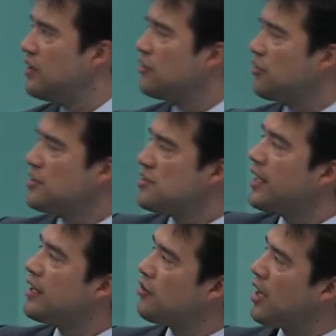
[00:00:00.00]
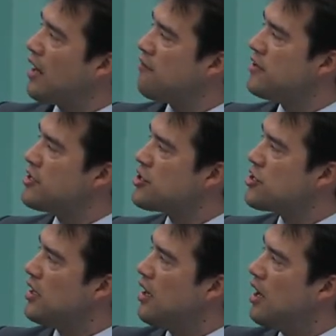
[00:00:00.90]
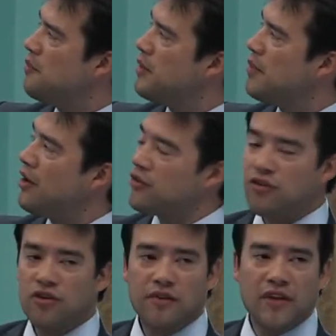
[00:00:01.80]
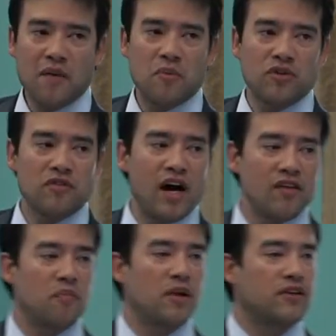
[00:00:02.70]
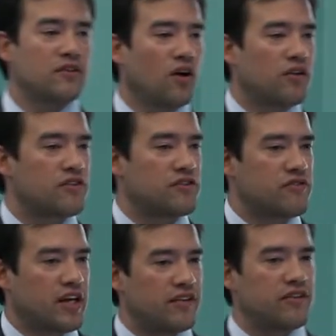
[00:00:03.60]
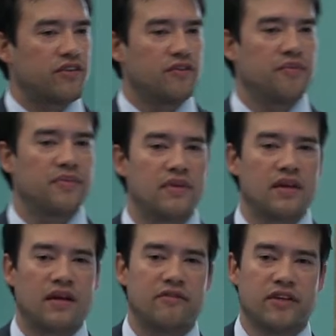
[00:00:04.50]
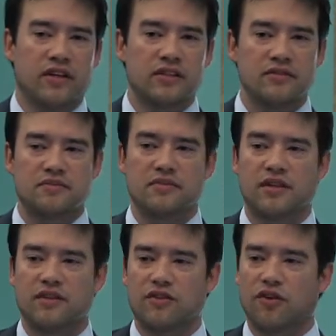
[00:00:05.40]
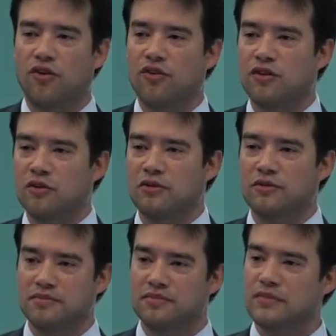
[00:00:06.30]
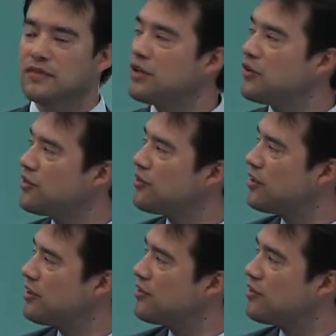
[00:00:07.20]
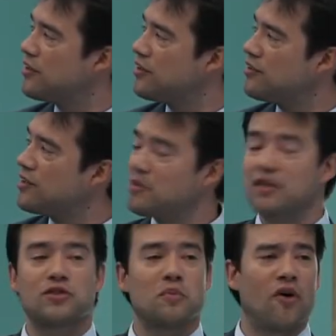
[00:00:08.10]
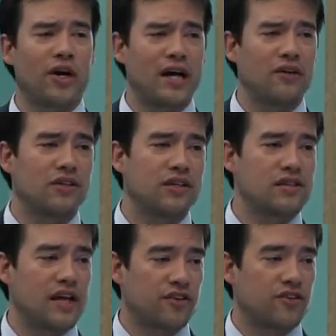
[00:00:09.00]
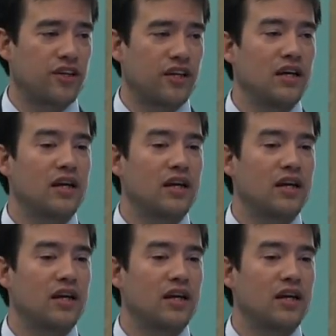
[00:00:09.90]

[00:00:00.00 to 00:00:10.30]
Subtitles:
You can see that on average, about $9.5 billion are raised every year. So you know it's something to point out that actually